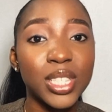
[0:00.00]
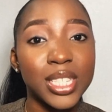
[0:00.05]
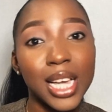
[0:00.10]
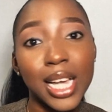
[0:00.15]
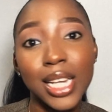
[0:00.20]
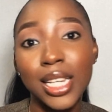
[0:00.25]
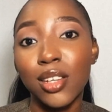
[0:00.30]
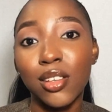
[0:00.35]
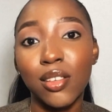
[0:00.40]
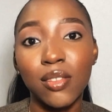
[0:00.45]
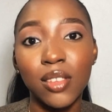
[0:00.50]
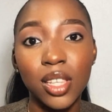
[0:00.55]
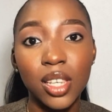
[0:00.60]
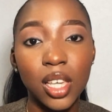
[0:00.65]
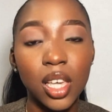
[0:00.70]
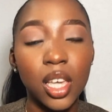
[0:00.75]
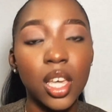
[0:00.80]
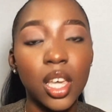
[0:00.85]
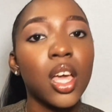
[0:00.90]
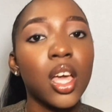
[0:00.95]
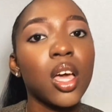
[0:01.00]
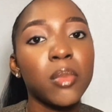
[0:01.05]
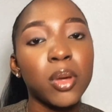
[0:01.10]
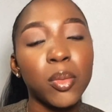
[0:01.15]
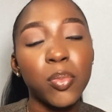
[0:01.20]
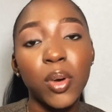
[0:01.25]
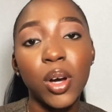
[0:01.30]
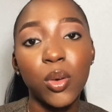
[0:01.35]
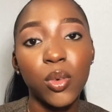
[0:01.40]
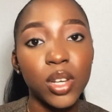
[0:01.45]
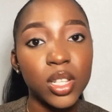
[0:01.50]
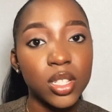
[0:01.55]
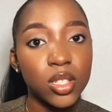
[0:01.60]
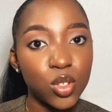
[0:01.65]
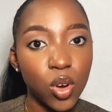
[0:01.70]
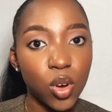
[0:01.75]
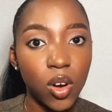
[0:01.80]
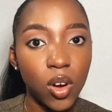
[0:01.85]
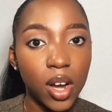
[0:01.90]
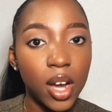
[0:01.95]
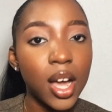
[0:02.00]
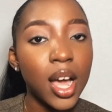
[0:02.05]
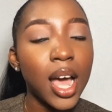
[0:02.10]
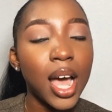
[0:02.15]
at the end of the day, people are going to talk.